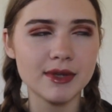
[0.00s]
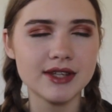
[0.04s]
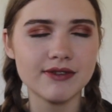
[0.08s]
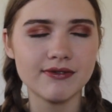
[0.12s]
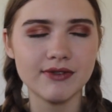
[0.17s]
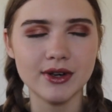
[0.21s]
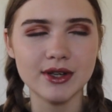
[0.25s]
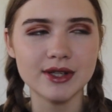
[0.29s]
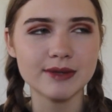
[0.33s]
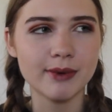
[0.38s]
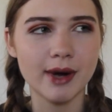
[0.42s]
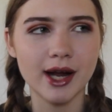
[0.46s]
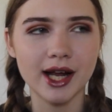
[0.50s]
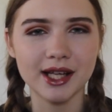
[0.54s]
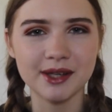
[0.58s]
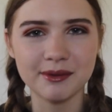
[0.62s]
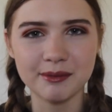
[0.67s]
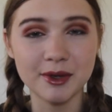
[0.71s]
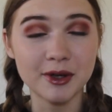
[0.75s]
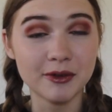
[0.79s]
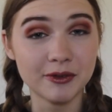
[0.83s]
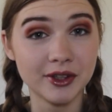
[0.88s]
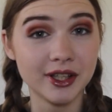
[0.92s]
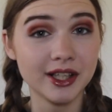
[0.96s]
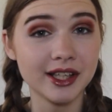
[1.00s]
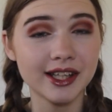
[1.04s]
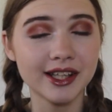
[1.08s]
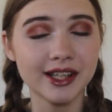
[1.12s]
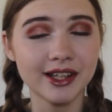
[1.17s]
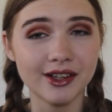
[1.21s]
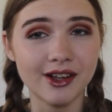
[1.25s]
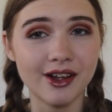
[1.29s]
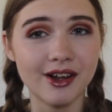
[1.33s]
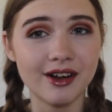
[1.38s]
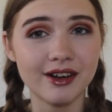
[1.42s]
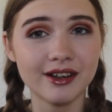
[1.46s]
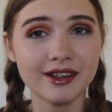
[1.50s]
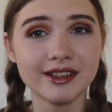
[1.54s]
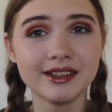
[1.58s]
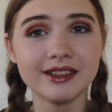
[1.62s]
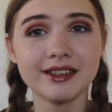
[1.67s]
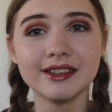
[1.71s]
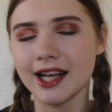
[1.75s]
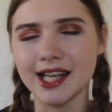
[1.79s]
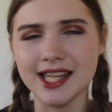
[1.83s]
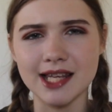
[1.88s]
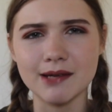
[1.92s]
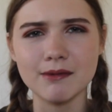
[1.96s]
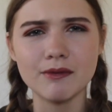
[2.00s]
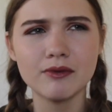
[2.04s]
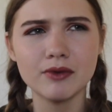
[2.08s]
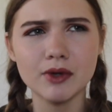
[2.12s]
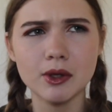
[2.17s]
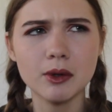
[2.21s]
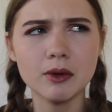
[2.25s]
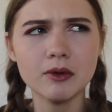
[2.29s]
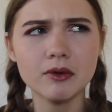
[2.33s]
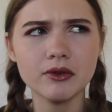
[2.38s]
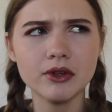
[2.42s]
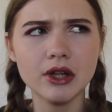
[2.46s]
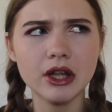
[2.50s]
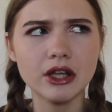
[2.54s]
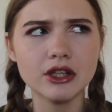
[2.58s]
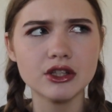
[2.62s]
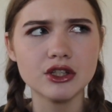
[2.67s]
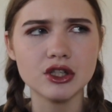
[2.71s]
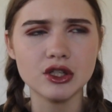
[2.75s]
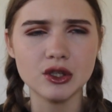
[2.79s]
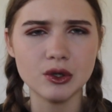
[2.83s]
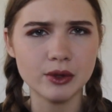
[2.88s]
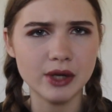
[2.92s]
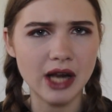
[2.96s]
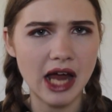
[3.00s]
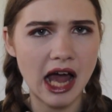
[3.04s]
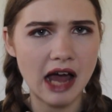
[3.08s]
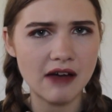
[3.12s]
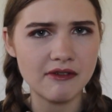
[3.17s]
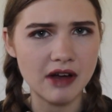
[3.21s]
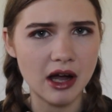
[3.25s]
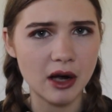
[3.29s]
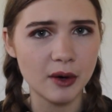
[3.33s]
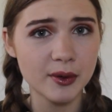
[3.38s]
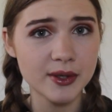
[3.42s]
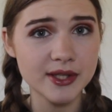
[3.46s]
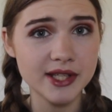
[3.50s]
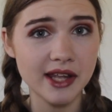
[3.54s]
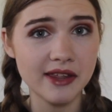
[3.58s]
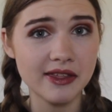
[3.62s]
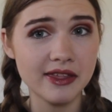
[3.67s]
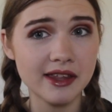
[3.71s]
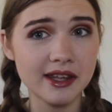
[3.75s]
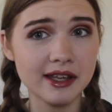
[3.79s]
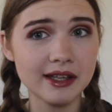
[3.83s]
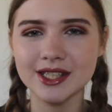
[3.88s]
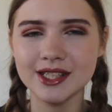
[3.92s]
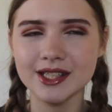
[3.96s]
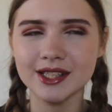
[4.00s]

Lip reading: This video is probably going to be really long because I've been filming for like 2.5 hours, I think.